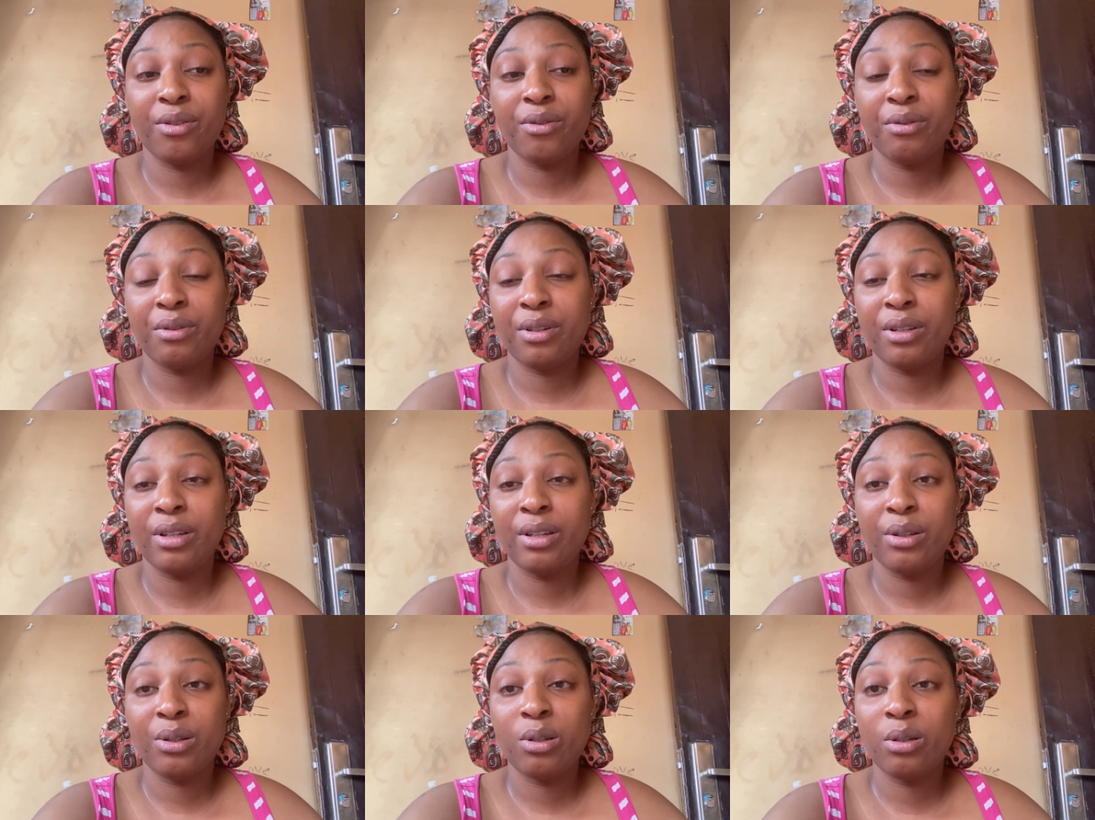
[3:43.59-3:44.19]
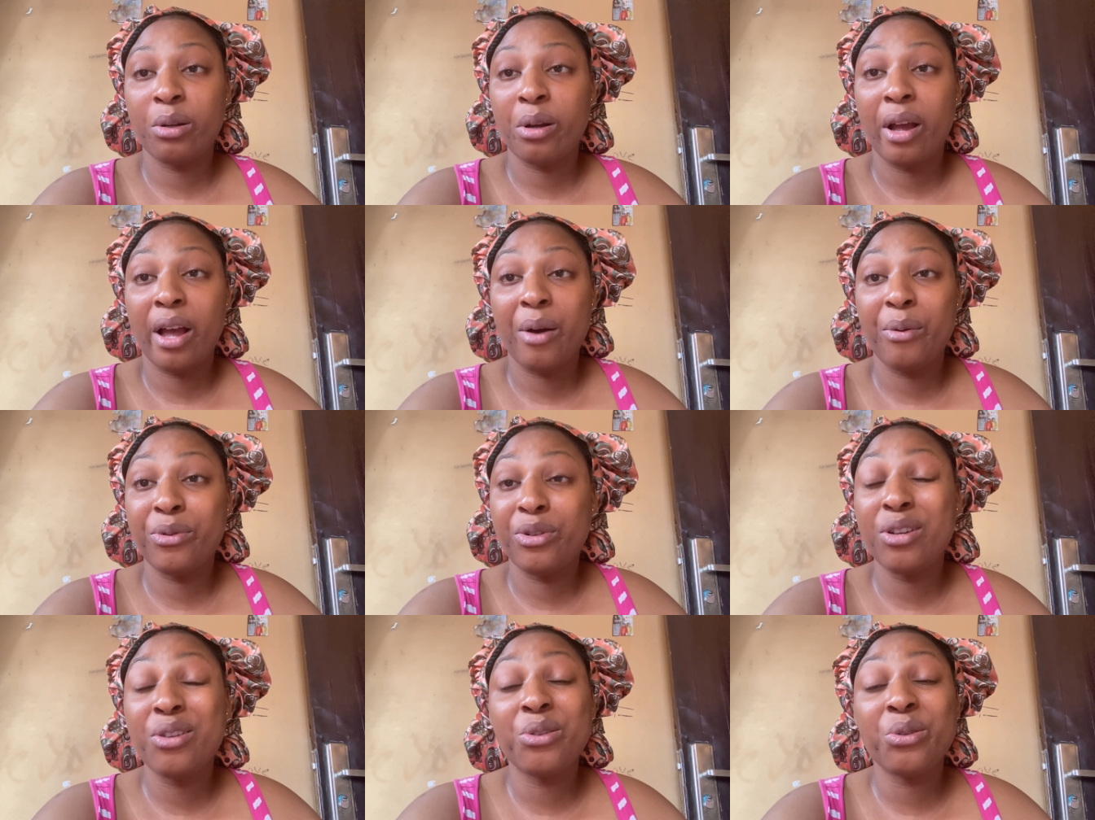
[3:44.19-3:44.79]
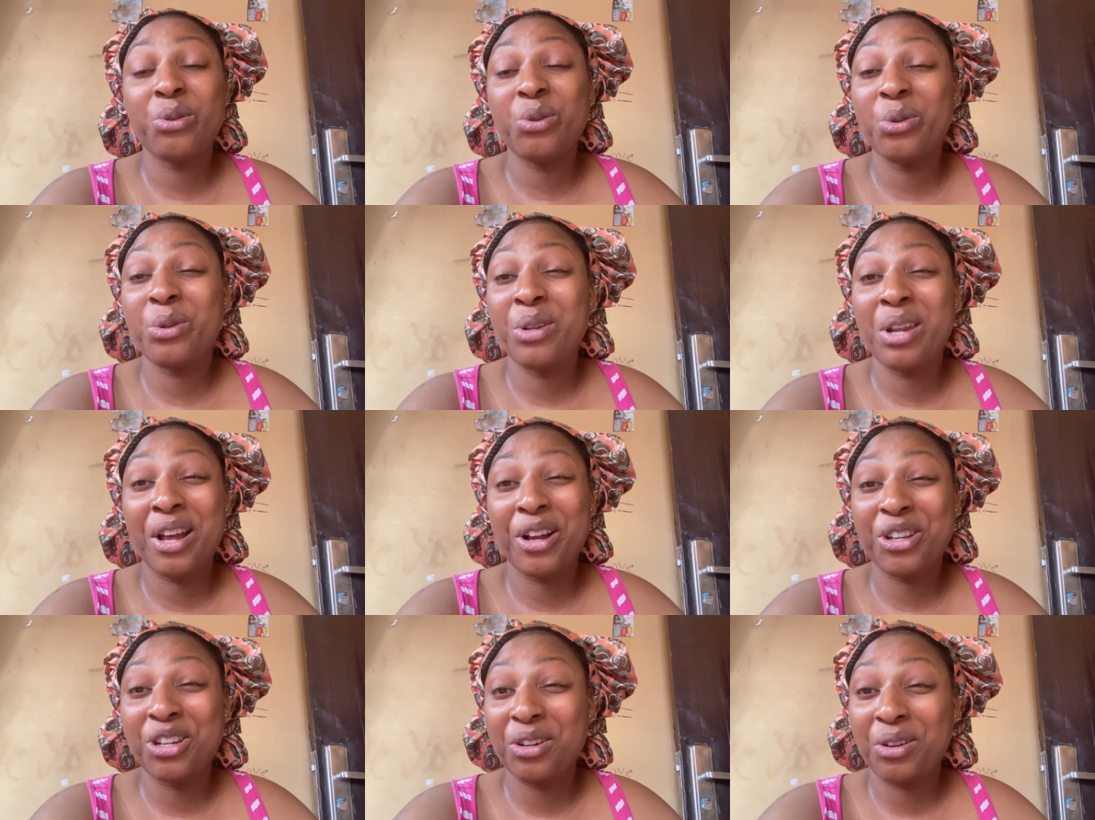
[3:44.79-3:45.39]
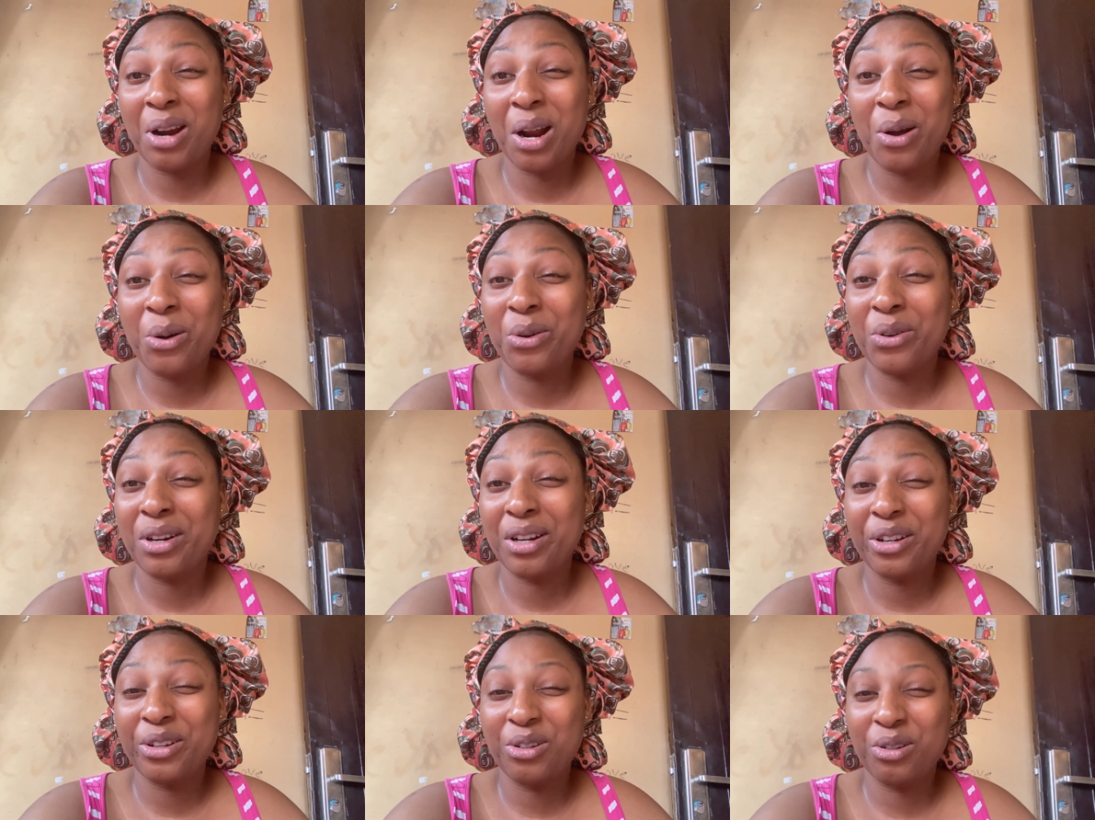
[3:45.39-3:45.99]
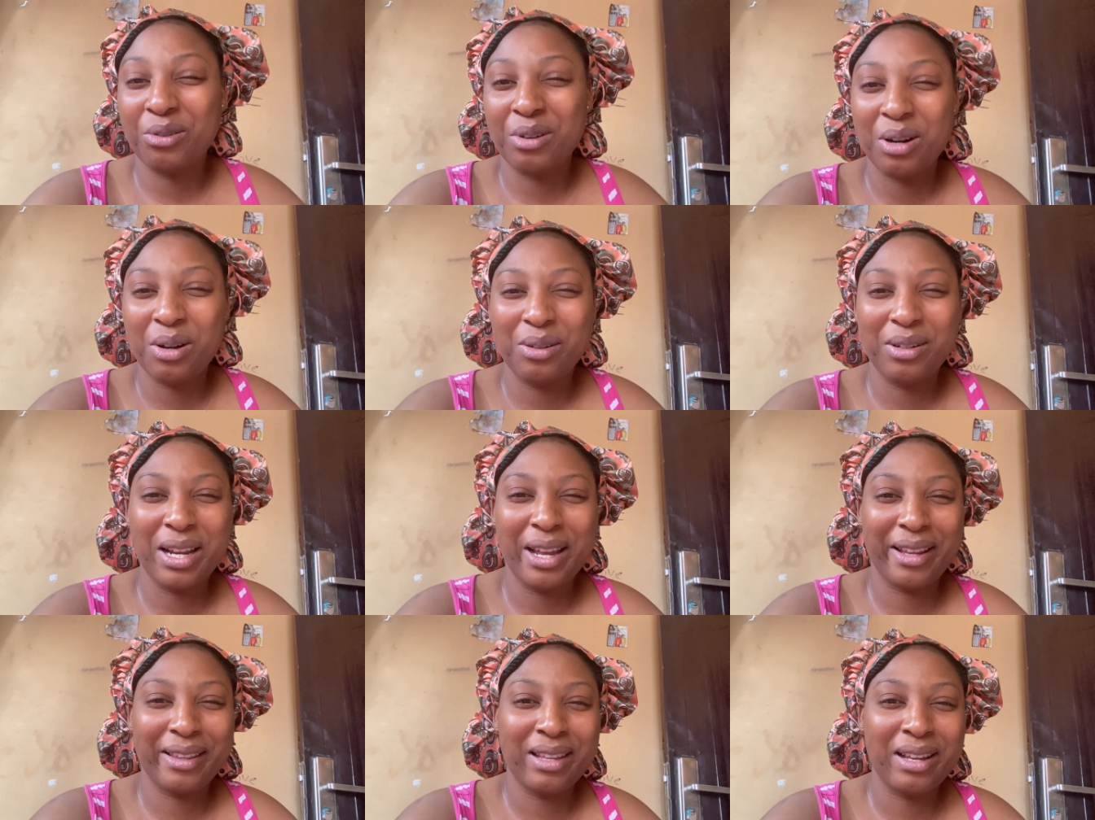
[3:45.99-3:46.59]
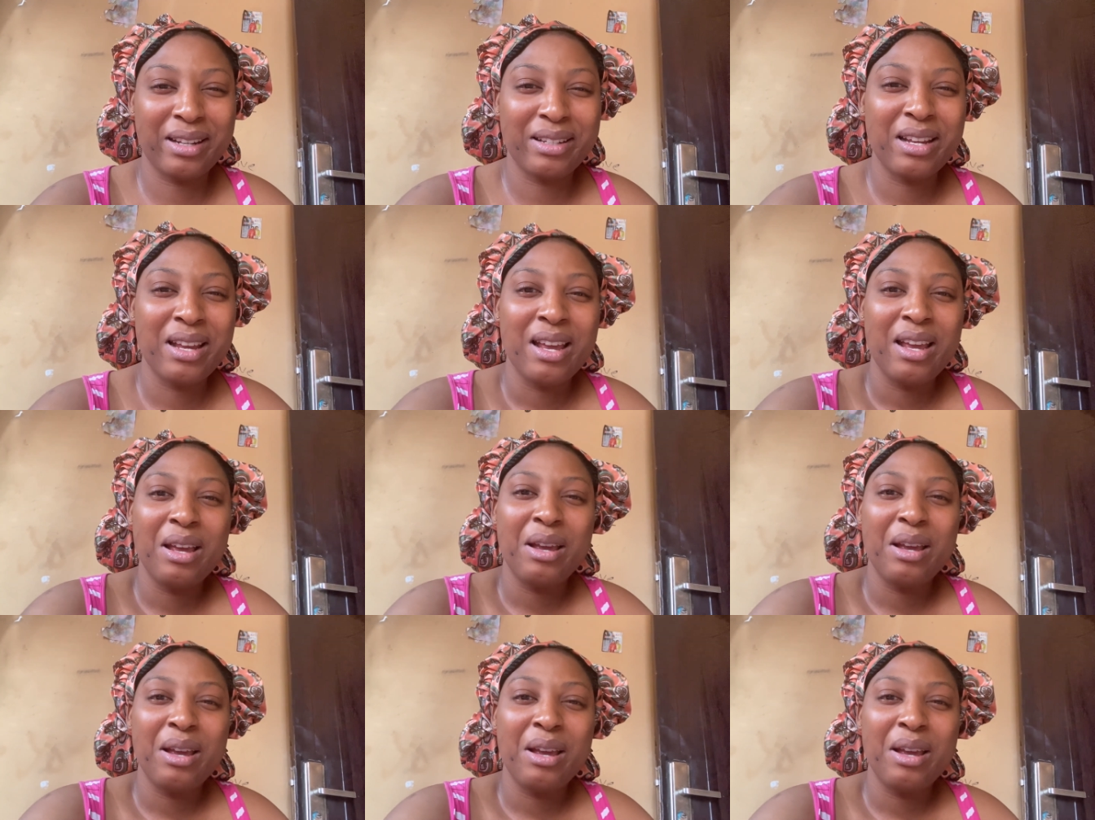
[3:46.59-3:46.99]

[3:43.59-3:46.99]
Okay, so I'll just go natural, all natural like that.